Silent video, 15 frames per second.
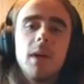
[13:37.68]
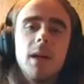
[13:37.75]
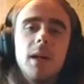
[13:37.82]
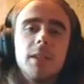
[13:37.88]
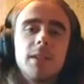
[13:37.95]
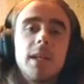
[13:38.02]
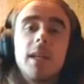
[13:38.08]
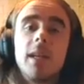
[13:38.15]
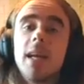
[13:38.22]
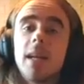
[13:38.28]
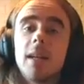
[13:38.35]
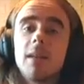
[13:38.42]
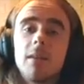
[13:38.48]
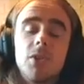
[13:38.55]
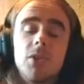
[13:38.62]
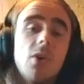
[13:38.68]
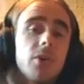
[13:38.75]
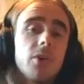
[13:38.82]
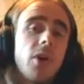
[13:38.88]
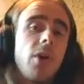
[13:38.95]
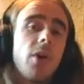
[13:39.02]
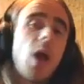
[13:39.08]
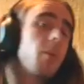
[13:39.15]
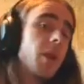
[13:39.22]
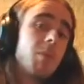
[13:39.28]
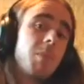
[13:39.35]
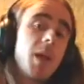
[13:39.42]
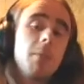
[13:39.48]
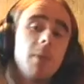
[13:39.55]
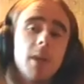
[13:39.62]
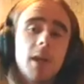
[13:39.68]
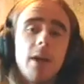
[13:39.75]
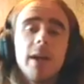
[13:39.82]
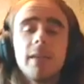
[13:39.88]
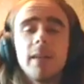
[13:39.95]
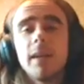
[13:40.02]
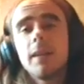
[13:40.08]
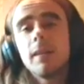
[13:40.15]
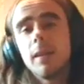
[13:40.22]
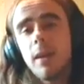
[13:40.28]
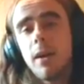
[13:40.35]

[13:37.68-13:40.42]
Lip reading: to let Doc know how many people are going there.